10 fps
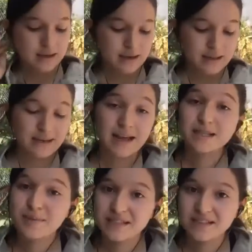The
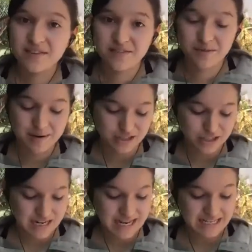next piece of
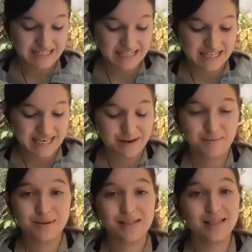information is the
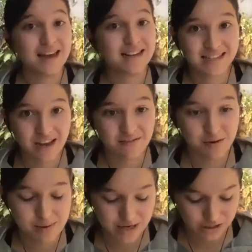planting
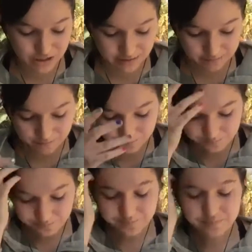information.
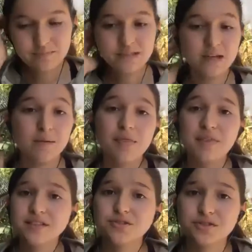And
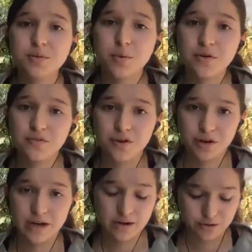this is really important for
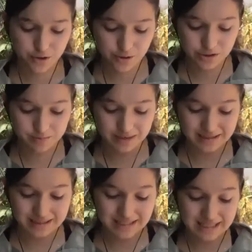greenhouse growers
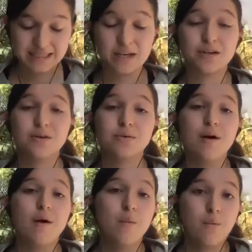because it's going to tell you
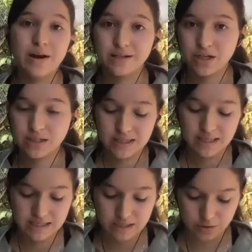when to start
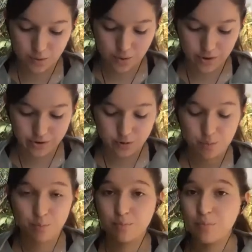seeds indoors,
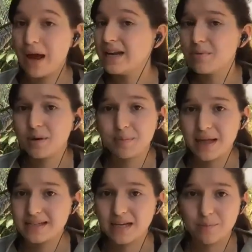any
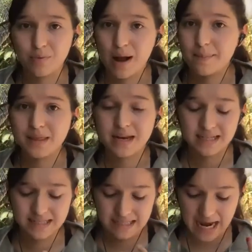pre-planting prep that
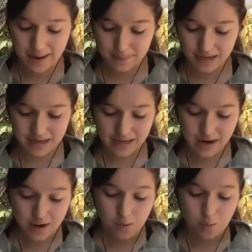needs to happen,
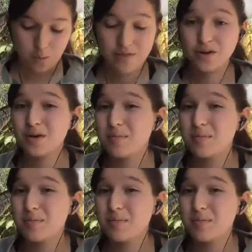whether you can,